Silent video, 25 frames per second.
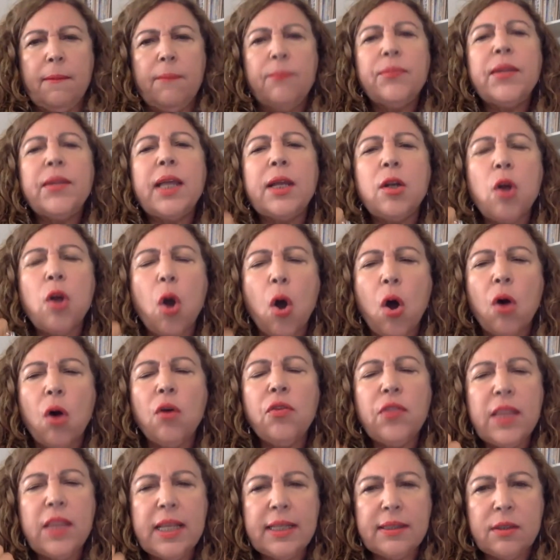that all
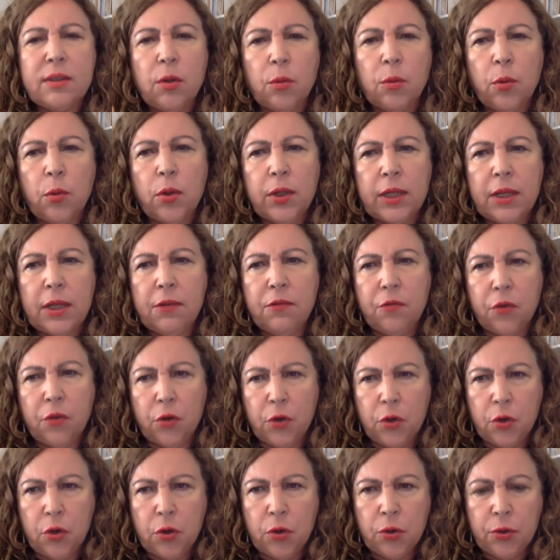things are working for
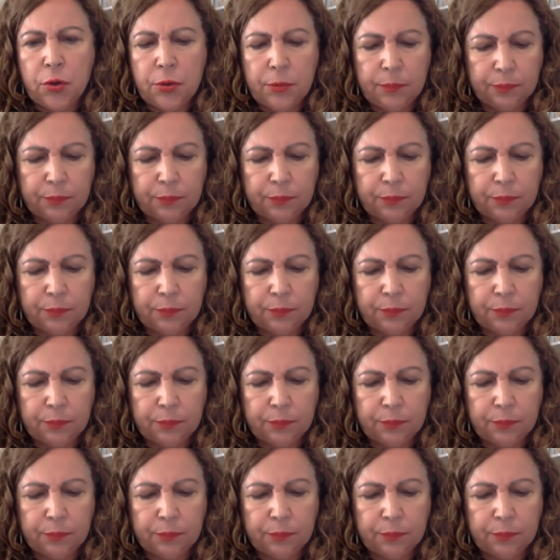good.